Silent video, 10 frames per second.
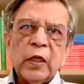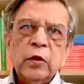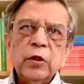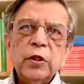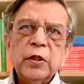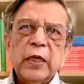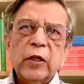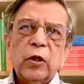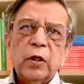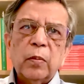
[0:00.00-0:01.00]
This is done
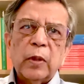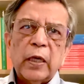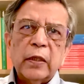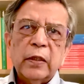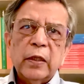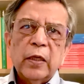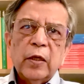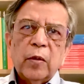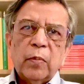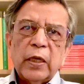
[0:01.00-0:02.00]
on demand,
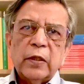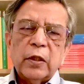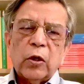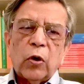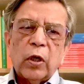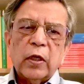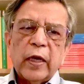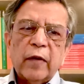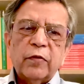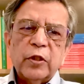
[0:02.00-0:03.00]
but on an
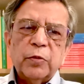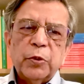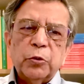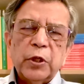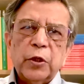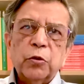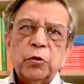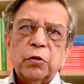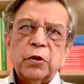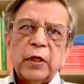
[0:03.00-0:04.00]
average between 2
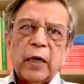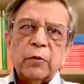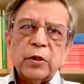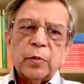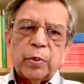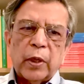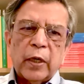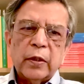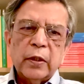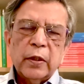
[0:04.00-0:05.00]
to 3 hours
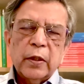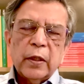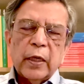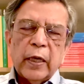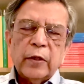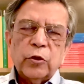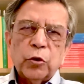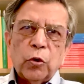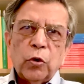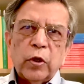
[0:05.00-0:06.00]
apart. And
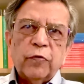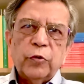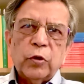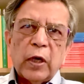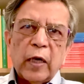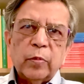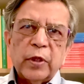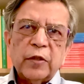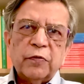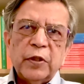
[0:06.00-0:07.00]
so if you can't
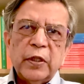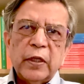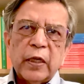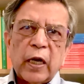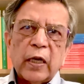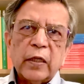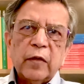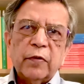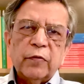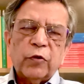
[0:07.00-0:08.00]
breastfeed and are
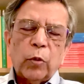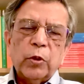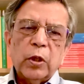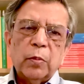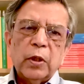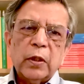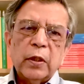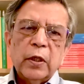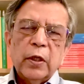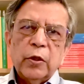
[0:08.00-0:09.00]
giving formula milk,
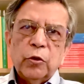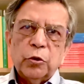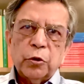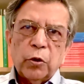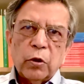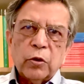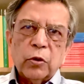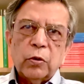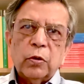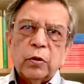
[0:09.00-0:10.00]
you should
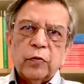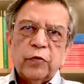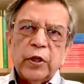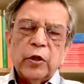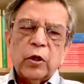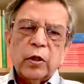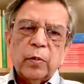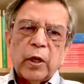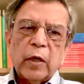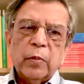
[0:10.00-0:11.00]
also feed on
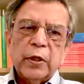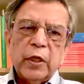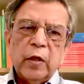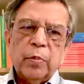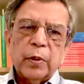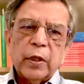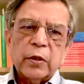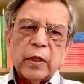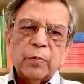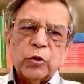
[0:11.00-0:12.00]
demand, but keep
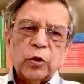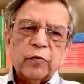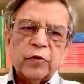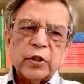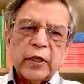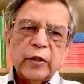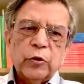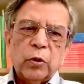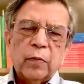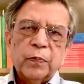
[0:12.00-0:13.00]
some sort of a schedule.